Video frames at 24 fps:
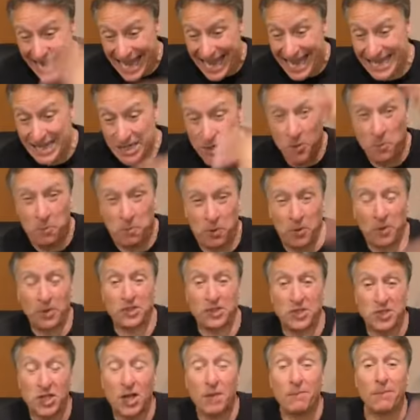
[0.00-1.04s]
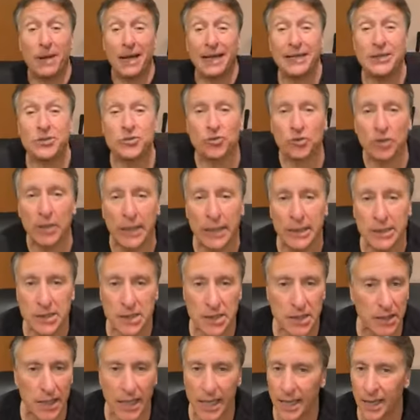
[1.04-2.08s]
and you put somebody
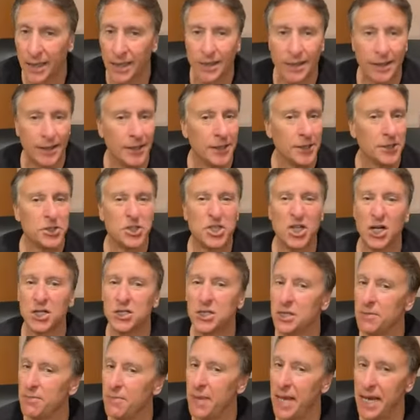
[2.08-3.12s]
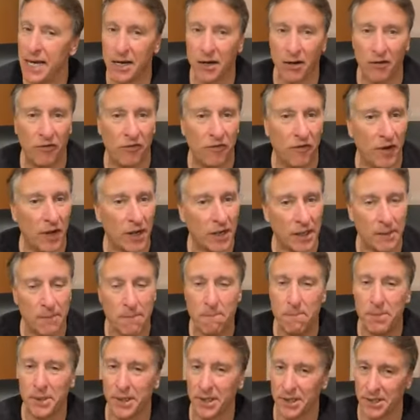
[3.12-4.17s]
trans in there, doesn't make a
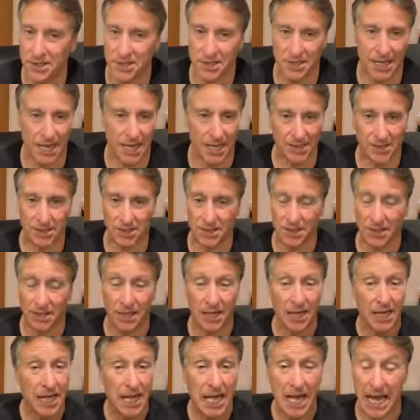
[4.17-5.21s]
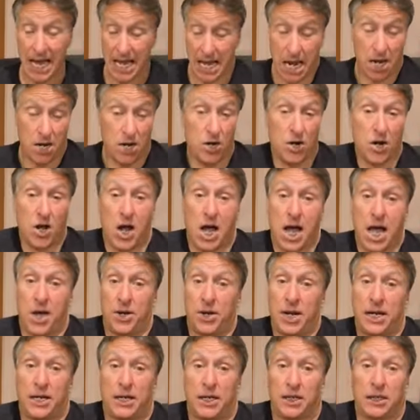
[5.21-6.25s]
fucking bit of sense. And I don't know
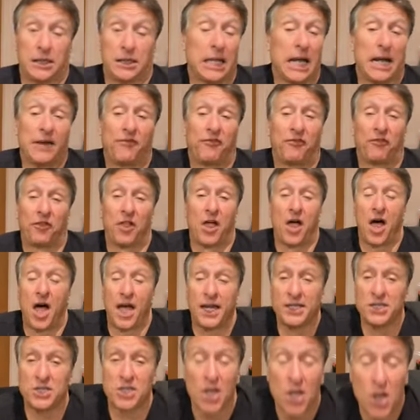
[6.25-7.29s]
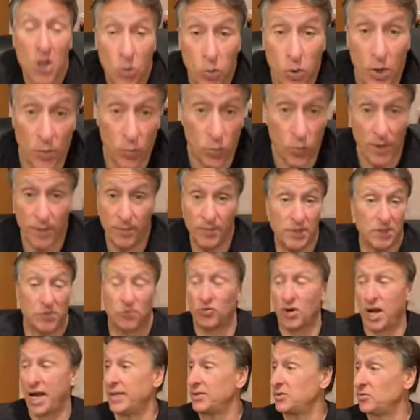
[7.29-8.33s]
how that flies with
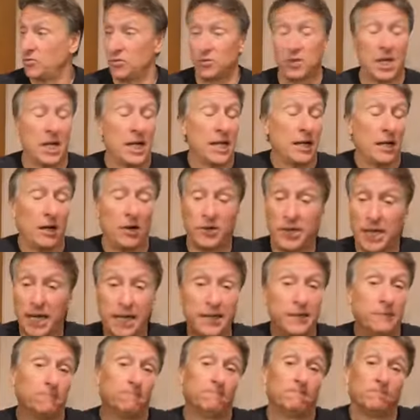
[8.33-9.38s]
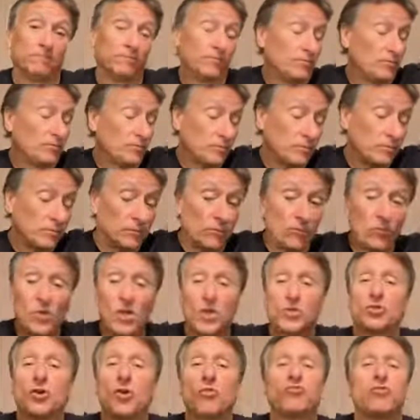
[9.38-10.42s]
women's rights group, okay?
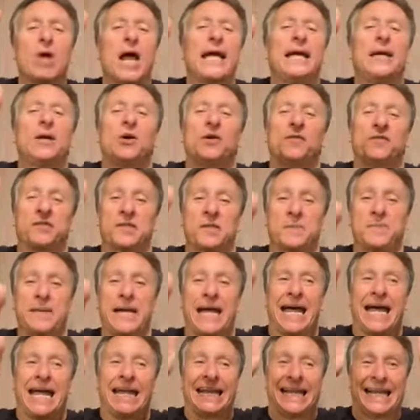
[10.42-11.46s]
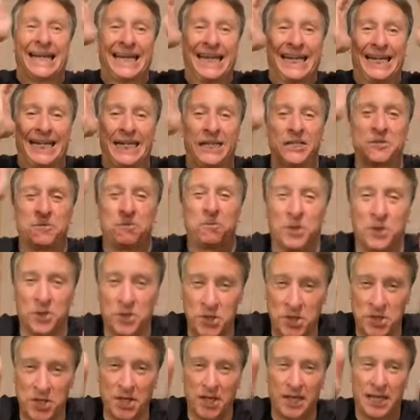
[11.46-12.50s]
So right off the bat, it's
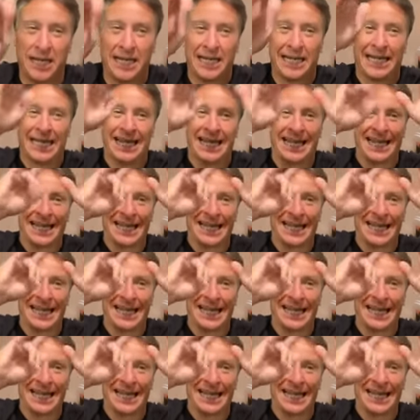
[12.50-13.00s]
bullshit.